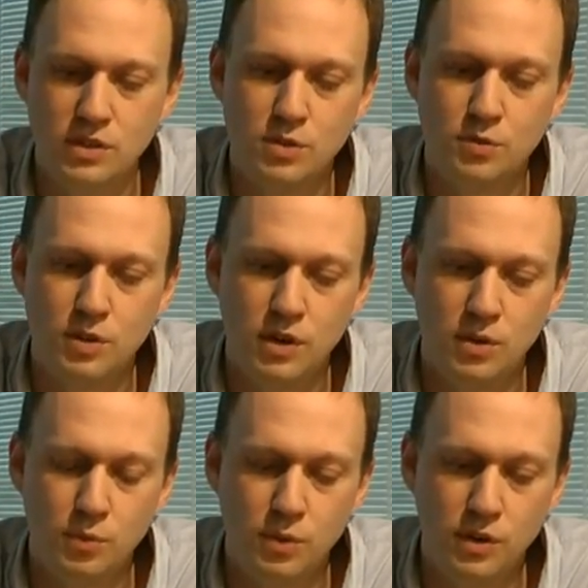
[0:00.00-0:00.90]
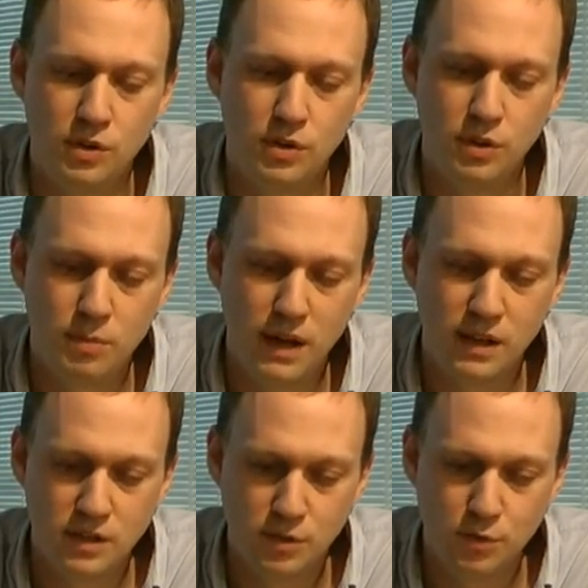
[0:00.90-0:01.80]
to interfere with the
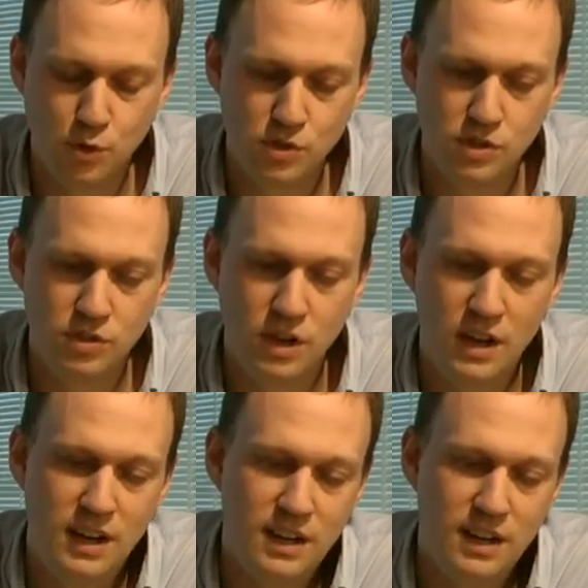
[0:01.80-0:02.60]
magnetic forces,